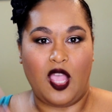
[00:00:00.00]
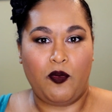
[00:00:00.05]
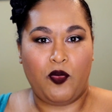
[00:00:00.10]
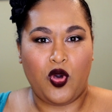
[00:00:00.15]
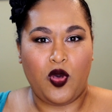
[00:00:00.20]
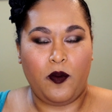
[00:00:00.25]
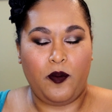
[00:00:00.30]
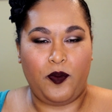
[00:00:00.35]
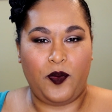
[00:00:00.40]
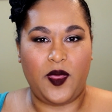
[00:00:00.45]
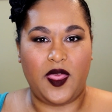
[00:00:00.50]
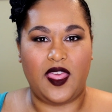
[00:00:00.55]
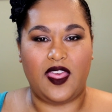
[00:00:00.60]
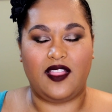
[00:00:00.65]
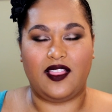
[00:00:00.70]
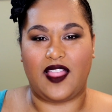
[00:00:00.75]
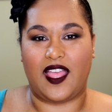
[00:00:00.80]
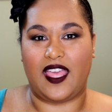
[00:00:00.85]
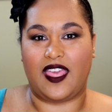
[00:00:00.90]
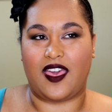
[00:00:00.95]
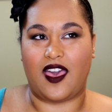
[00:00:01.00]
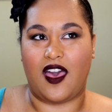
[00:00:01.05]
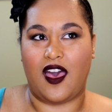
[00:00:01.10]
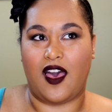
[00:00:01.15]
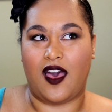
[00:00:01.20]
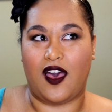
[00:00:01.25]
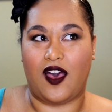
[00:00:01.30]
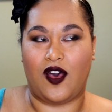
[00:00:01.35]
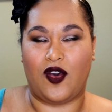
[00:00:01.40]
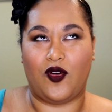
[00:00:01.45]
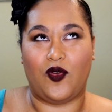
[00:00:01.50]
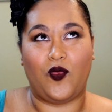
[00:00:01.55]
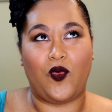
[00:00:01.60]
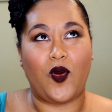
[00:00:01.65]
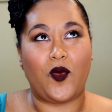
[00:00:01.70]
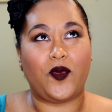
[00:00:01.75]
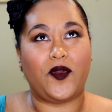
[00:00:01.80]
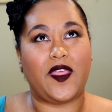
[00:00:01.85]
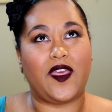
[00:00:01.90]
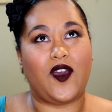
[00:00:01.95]
put big like uh,
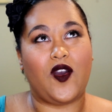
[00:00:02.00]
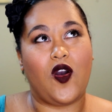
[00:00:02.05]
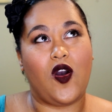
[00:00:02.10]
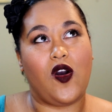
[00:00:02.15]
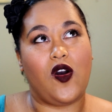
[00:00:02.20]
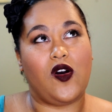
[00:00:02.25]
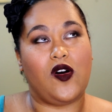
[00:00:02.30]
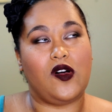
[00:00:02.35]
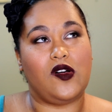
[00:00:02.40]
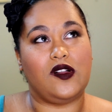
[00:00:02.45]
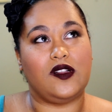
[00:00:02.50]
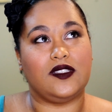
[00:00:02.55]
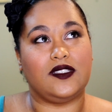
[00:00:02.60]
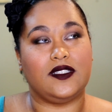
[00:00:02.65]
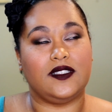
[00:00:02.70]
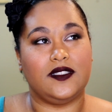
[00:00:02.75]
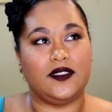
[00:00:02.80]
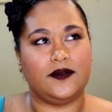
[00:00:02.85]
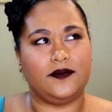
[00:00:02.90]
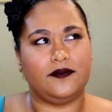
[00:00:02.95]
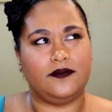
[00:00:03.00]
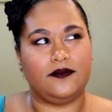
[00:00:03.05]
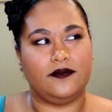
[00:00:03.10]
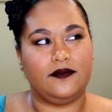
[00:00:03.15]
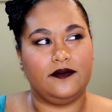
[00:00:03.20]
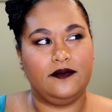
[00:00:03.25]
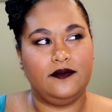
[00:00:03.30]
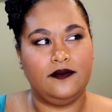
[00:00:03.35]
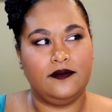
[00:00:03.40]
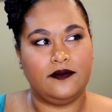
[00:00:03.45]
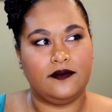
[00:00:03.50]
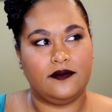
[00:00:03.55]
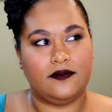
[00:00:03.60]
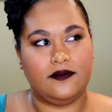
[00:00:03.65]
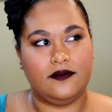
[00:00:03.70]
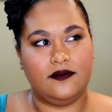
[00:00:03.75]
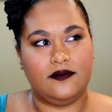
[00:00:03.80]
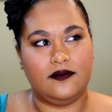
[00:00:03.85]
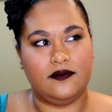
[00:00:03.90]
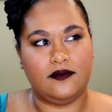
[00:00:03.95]
what were they called?
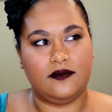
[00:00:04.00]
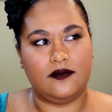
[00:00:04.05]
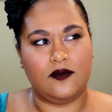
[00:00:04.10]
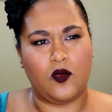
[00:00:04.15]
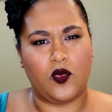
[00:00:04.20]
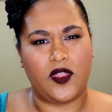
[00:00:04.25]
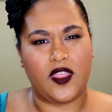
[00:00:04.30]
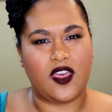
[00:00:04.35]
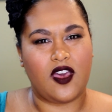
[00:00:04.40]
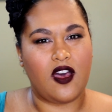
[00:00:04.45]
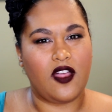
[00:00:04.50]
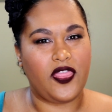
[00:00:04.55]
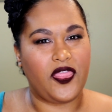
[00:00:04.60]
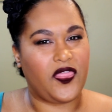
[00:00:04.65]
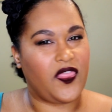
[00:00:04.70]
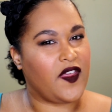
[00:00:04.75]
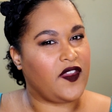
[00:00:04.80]
Were they called